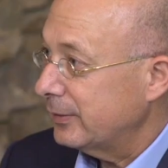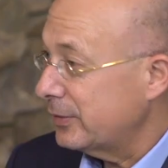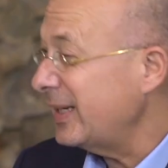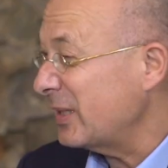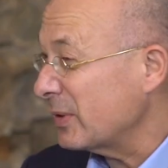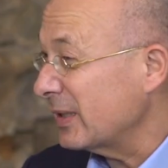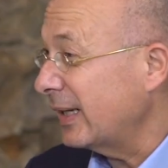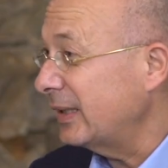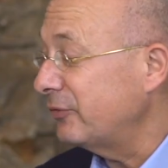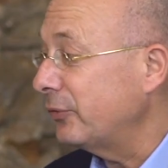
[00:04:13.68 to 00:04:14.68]
So this was
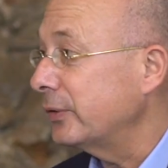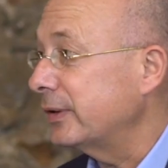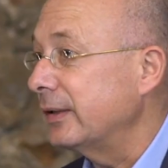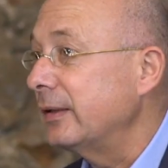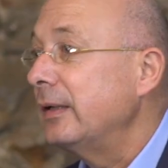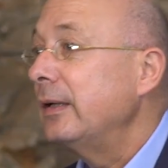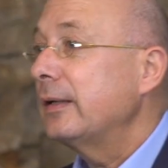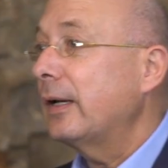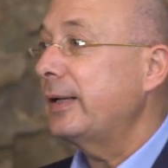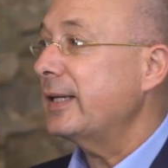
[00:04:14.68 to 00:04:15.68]
1940.
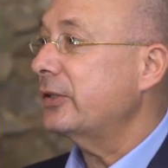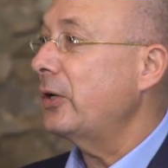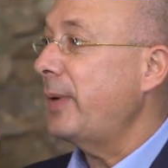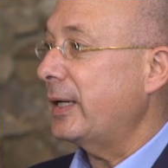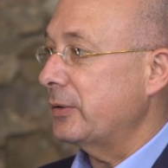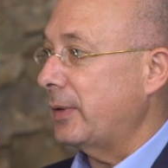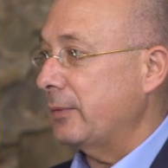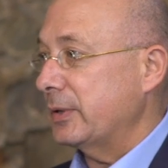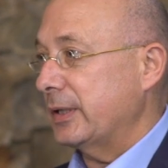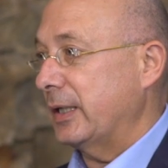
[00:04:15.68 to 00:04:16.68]
Now let's go back to
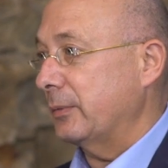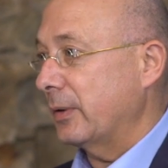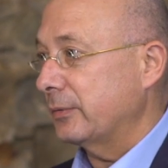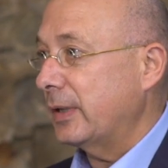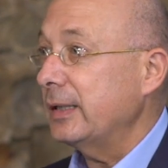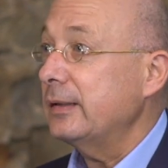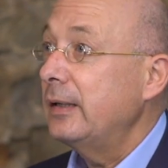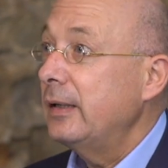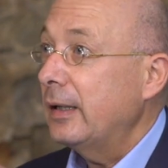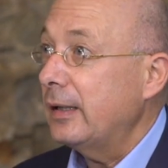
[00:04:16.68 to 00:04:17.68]
our time, right?
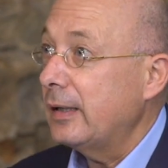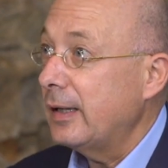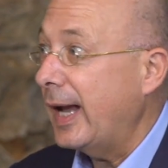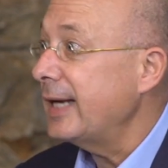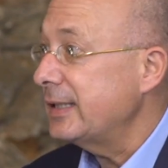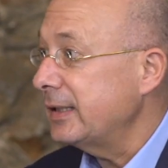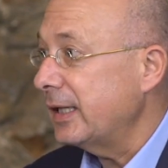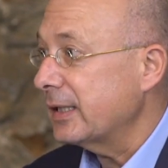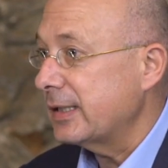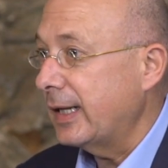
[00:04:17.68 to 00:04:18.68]
80
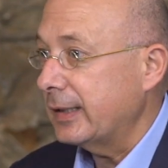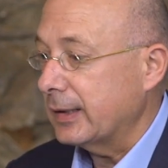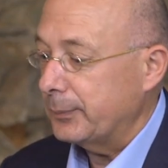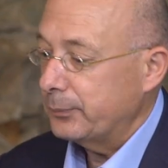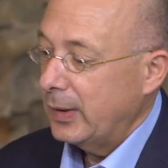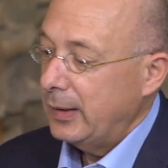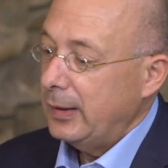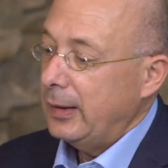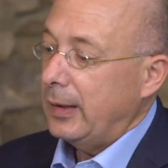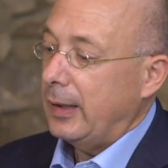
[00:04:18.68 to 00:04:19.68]
years later.
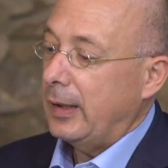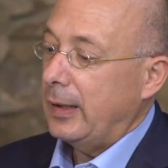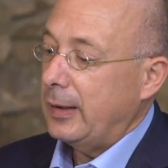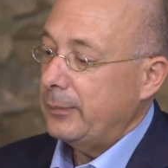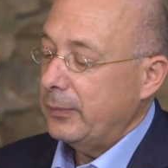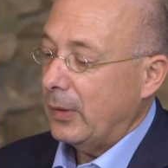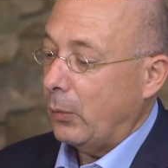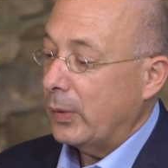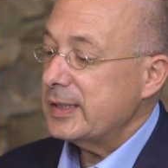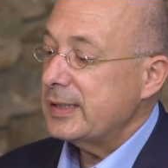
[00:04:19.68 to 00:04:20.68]

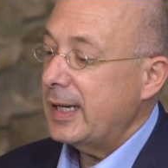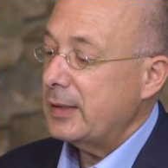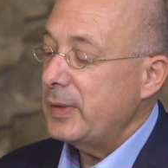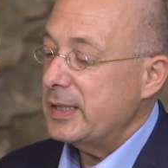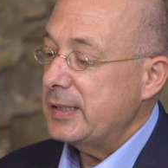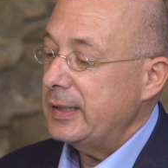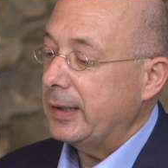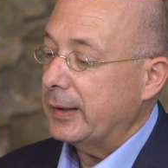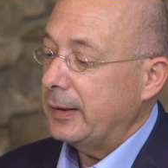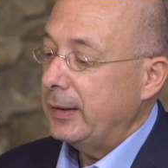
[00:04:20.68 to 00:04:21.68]
What is it that we see?